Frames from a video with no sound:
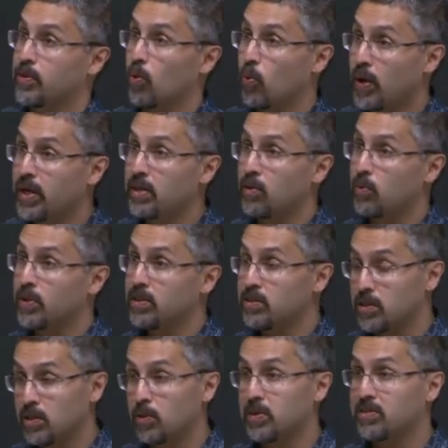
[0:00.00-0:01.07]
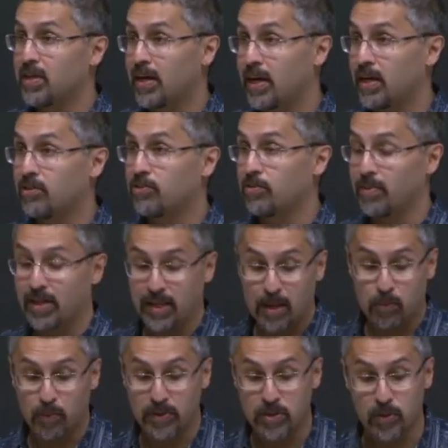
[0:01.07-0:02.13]
The way that we deal with dead ends in my
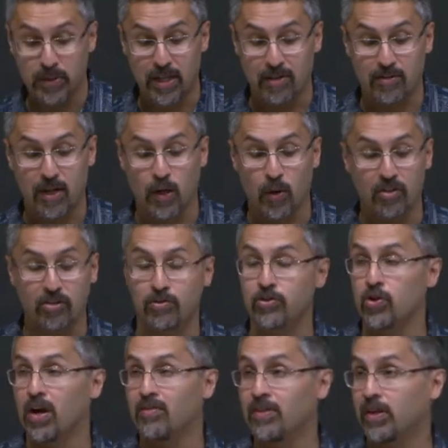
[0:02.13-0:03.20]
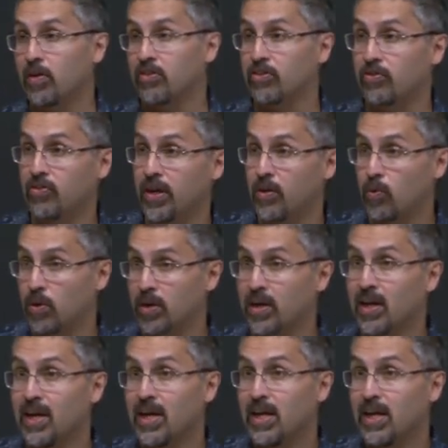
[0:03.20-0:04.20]
lab when we're doing that aggressive driving, aggressive flight work,